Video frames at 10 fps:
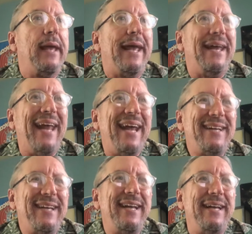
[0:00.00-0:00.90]
In
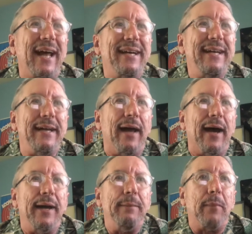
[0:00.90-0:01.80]

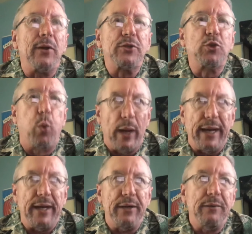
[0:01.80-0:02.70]
1899, Mark
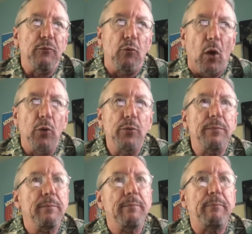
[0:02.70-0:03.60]
Twain wrote,
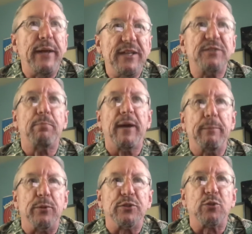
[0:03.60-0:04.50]
"Peace by
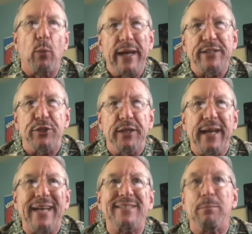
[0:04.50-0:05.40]
persuasion
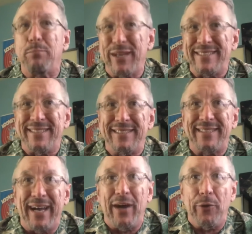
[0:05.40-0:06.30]
has a pleasant
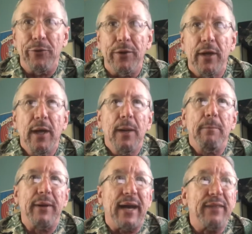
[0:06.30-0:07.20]
sound,
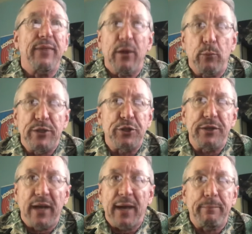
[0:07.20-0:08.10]
but I think we should
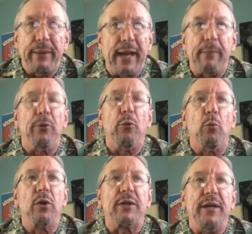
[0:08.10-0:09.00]
not be able to
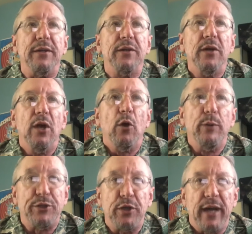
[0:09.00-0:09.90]
work it.
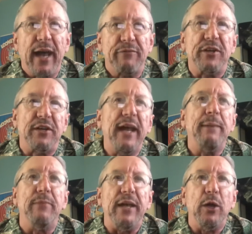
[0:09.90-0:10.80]
We should have to
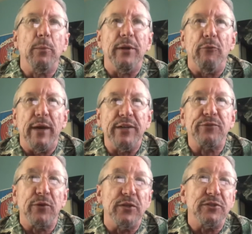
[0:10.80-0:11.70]
tame the human race
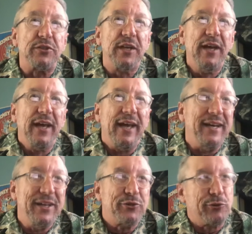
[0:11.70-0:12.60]
first, and
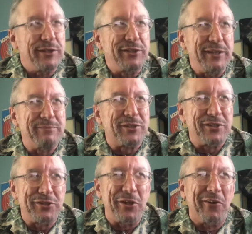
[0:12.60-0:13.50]
history seems to
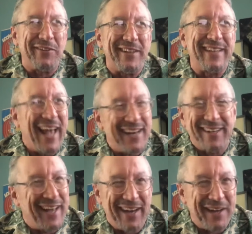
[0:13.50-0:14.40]
show that
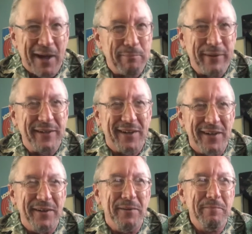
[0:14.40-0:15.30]
that cannot be done."